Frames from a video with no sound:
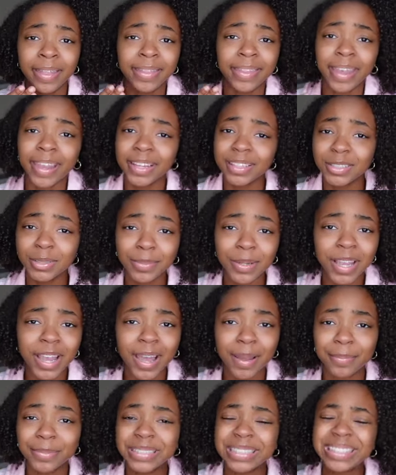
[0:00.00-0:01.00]
The HEB
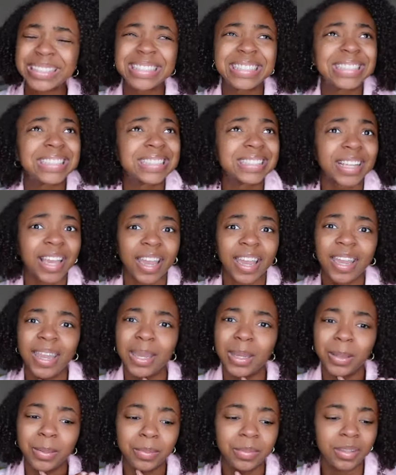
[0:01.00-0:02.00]
app is the
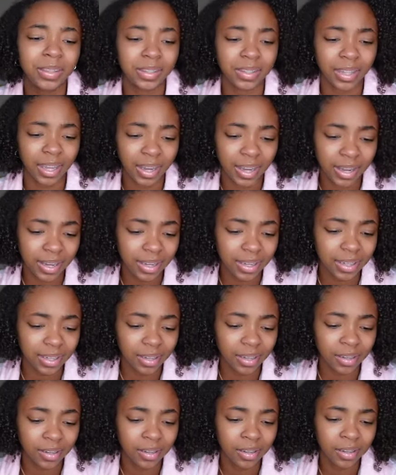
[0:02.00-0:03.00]
same thing.
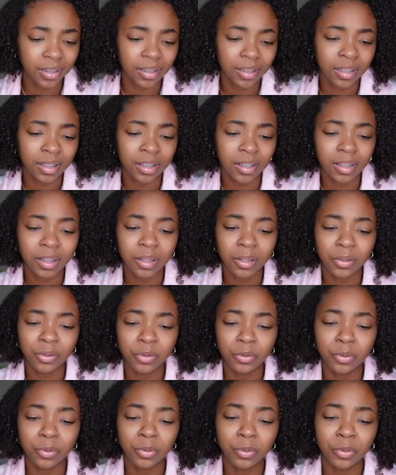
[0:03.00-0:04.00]

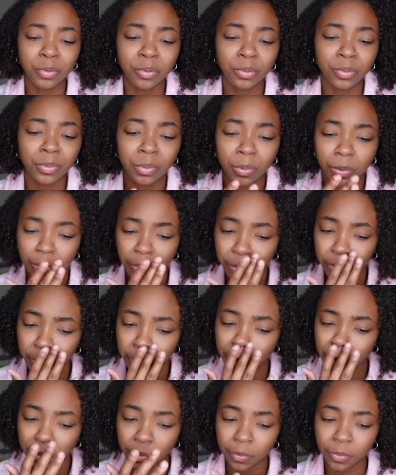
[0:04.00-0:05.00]
You,
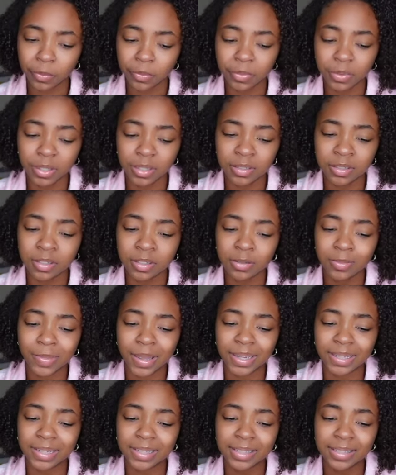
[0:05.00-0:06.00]
well, this is
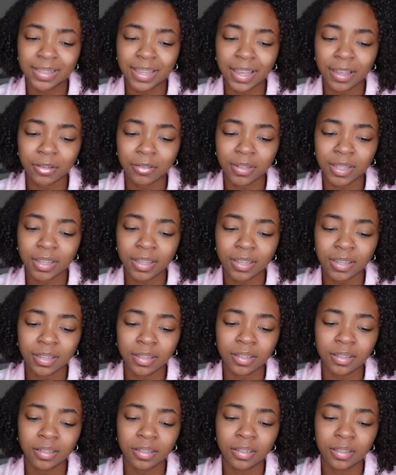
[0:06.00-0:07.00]
my discount
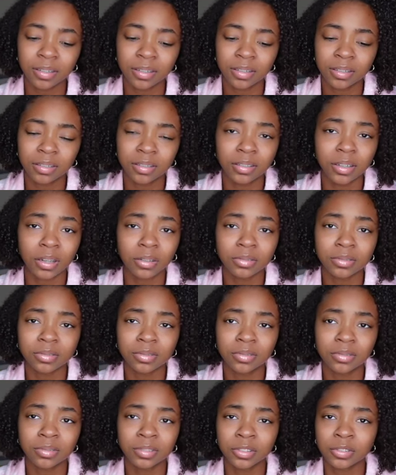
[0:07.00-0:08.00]
thing. Don't
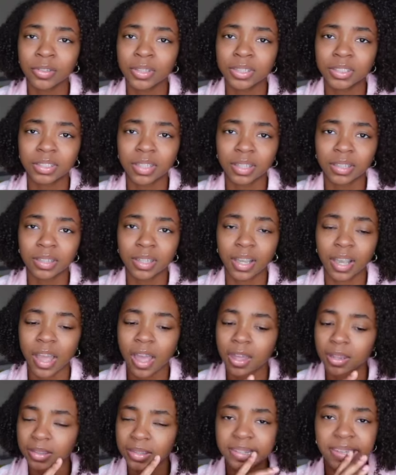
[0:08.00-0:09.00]
screenshot that.
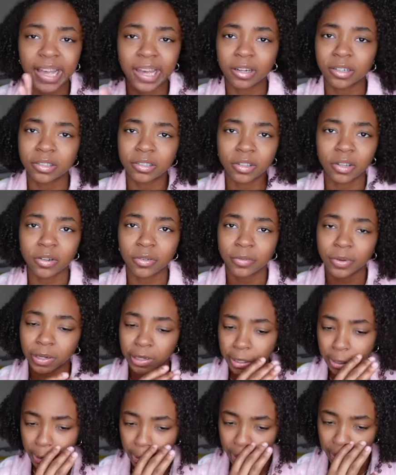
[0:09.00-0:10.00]
I doubt it's gonna
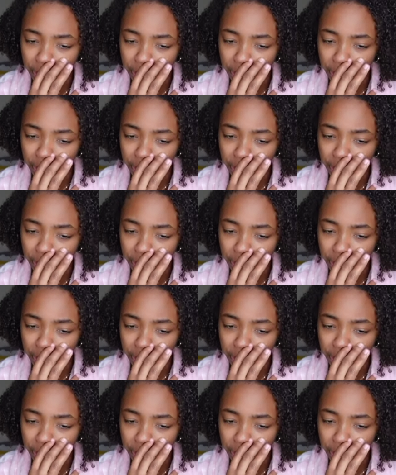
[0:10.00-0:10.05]
work.